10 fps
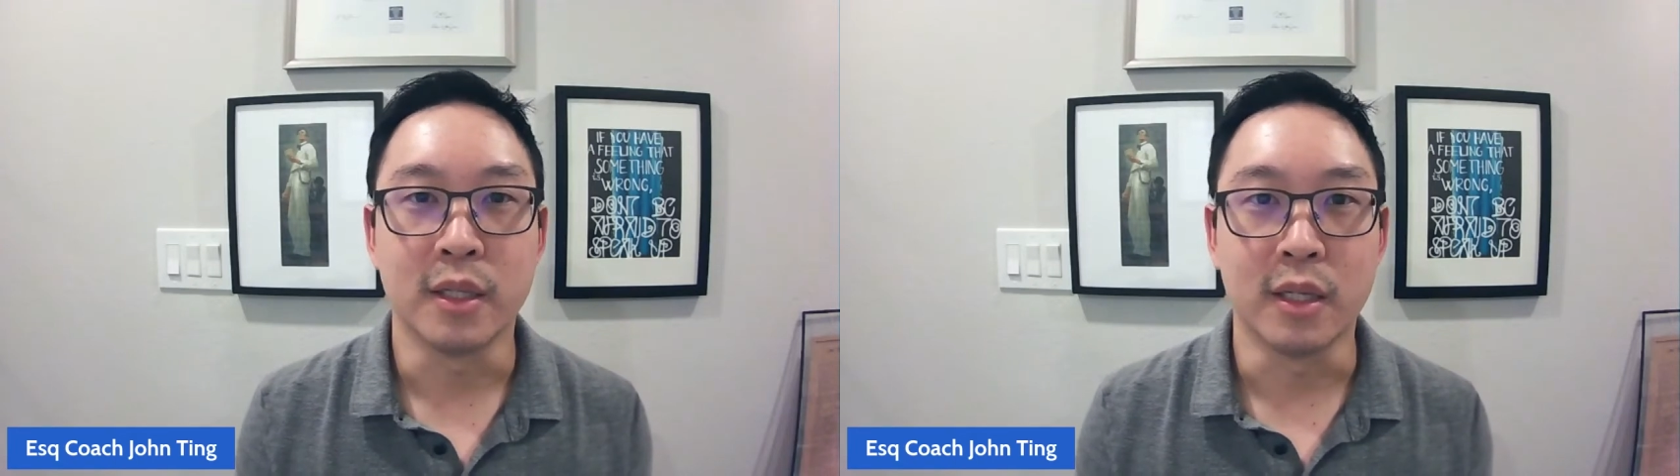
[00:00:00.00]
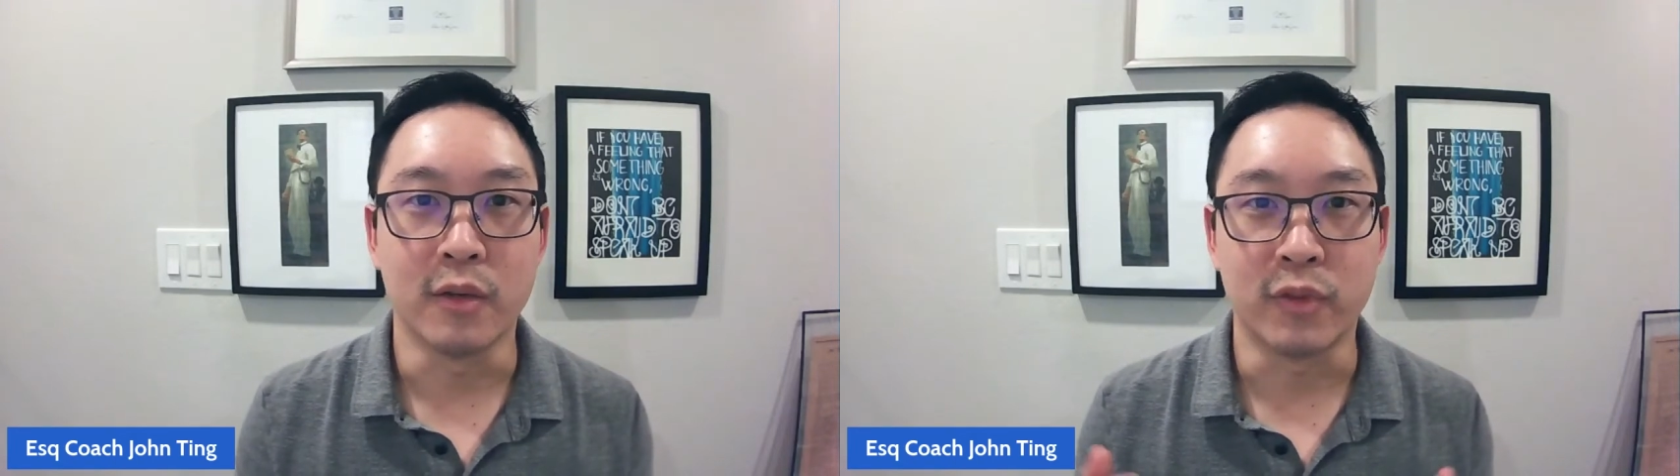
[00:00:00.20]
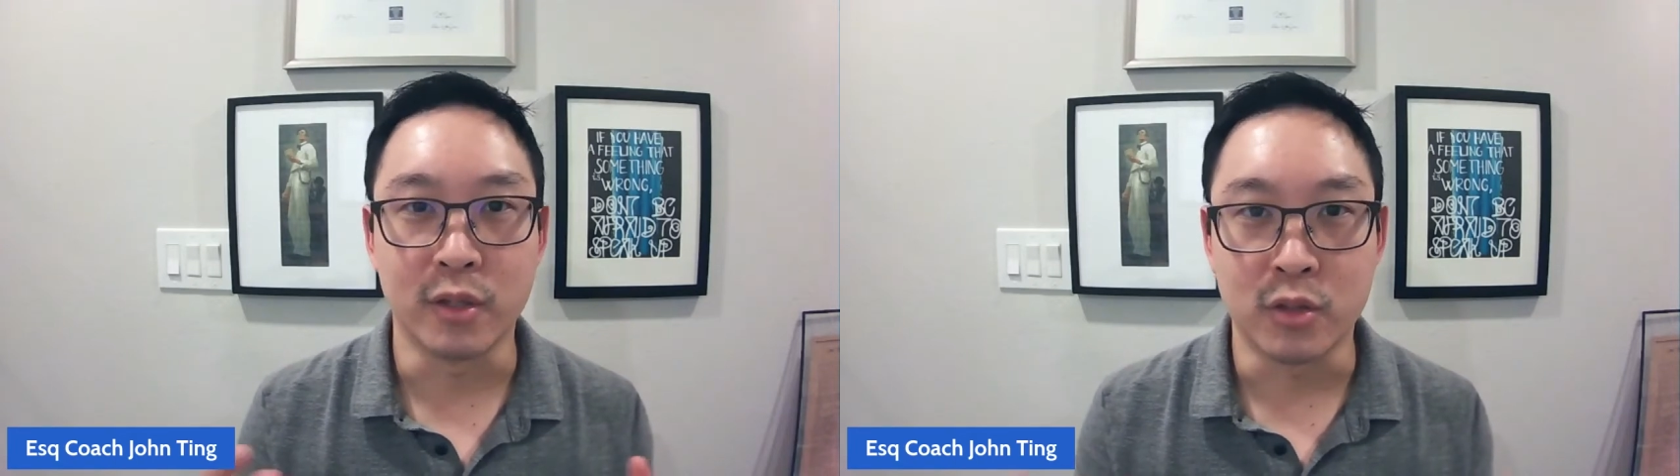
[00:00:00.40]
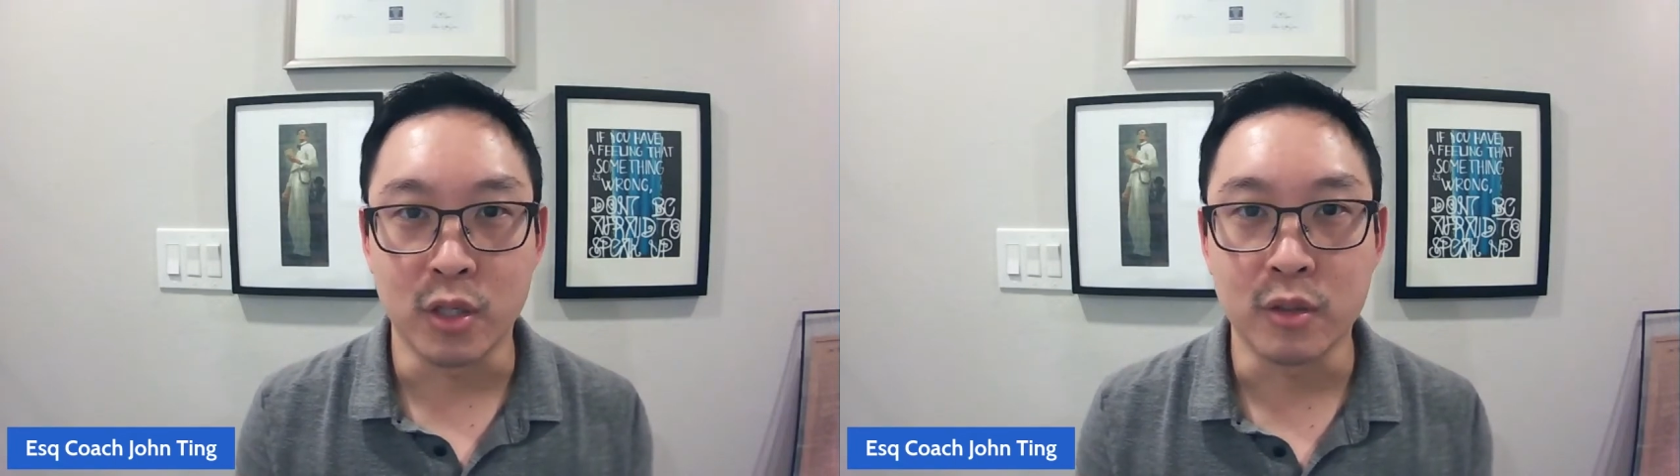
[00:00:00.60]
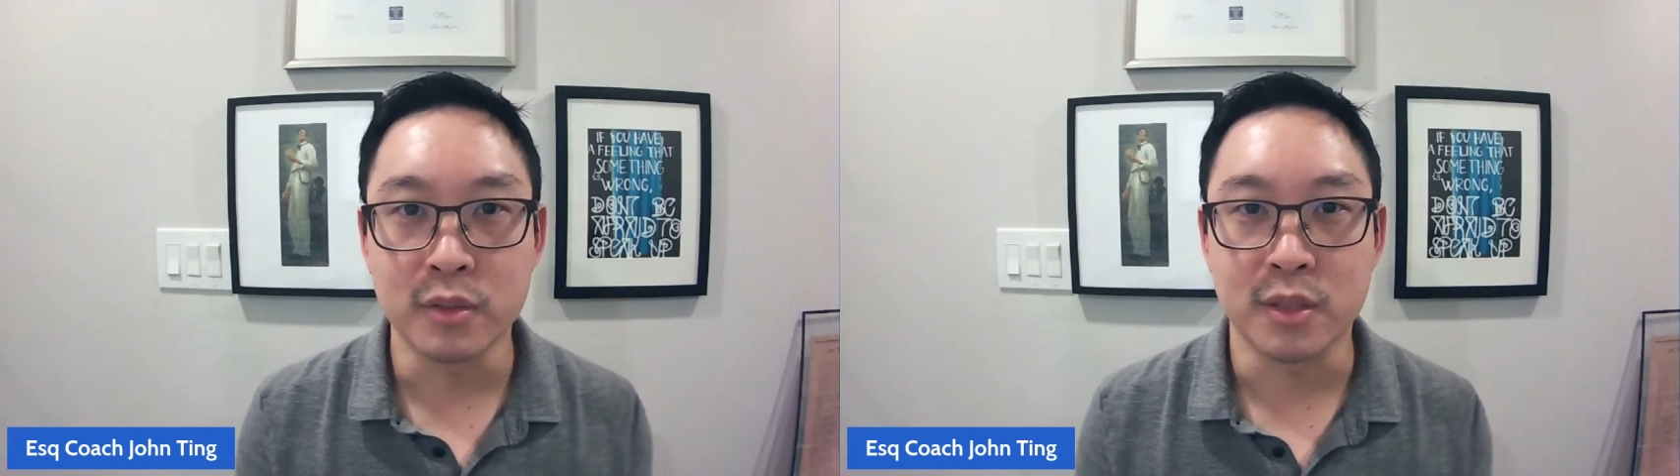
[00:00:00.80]
if they
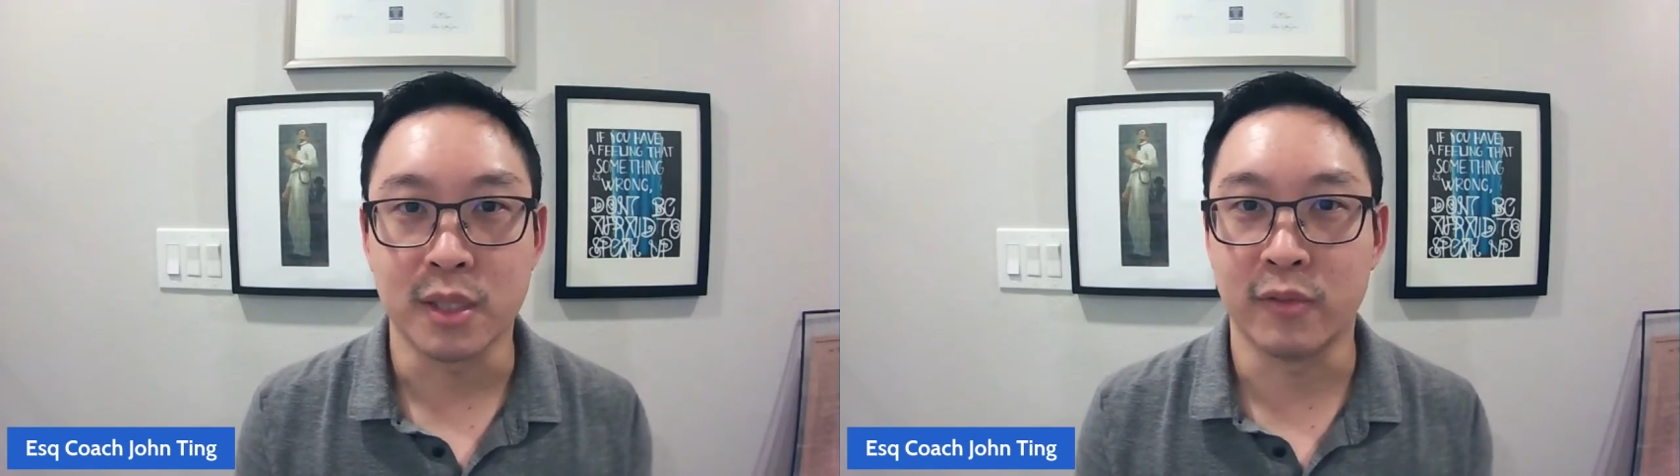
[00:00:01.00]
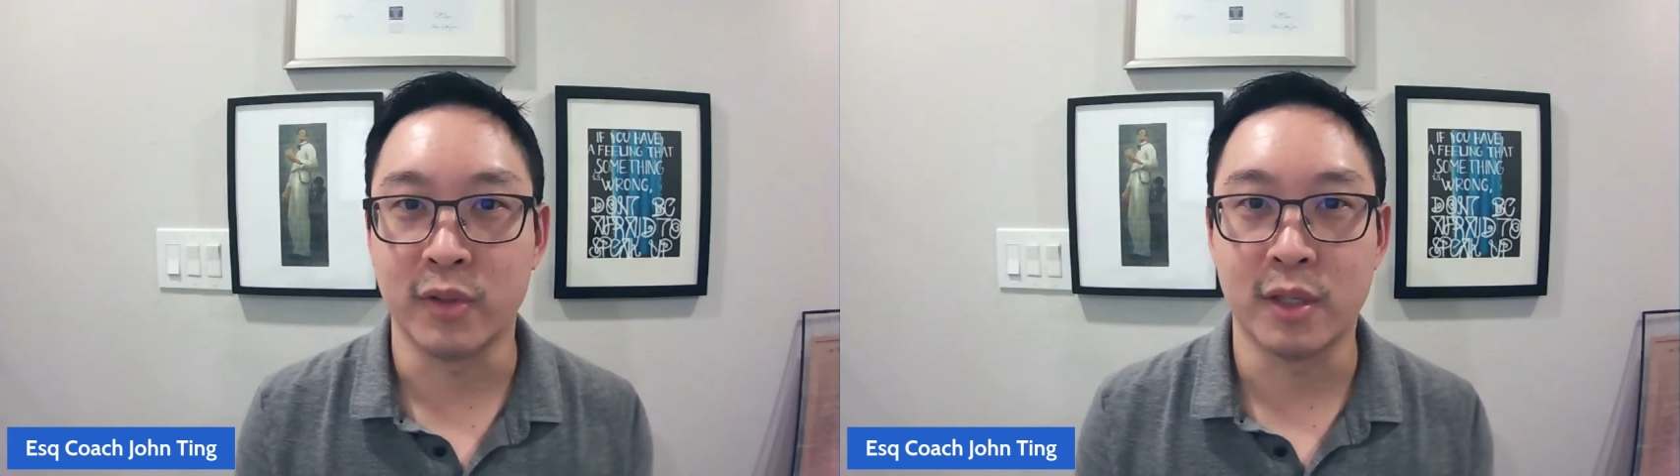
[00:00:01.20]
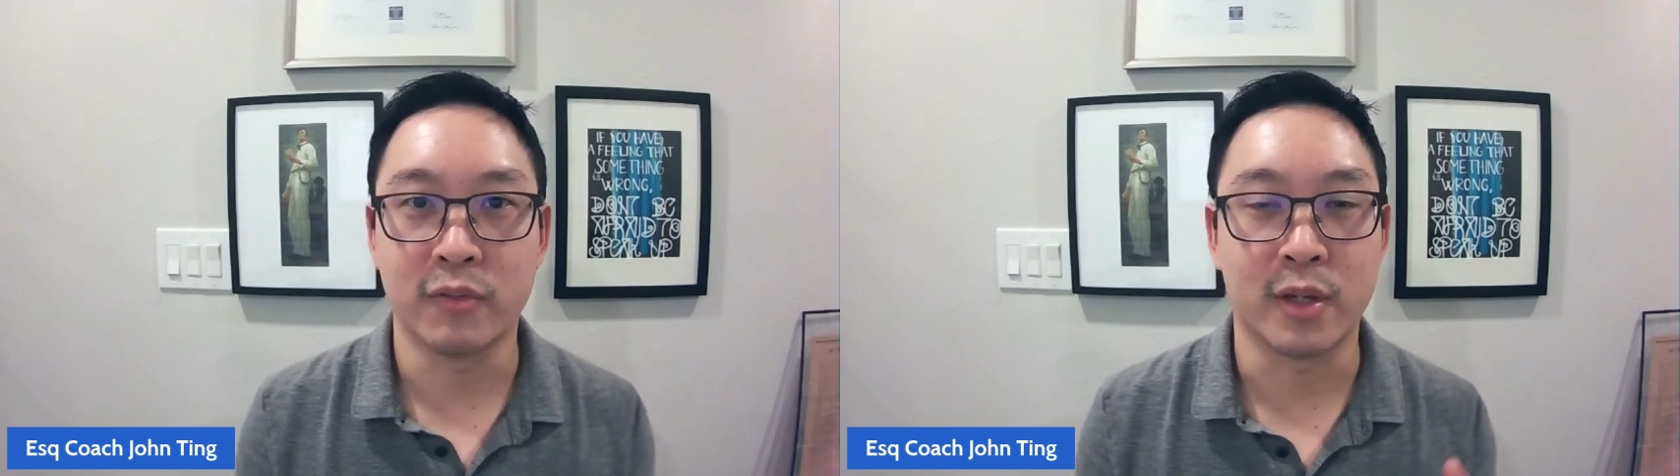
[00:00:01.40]
don't, even if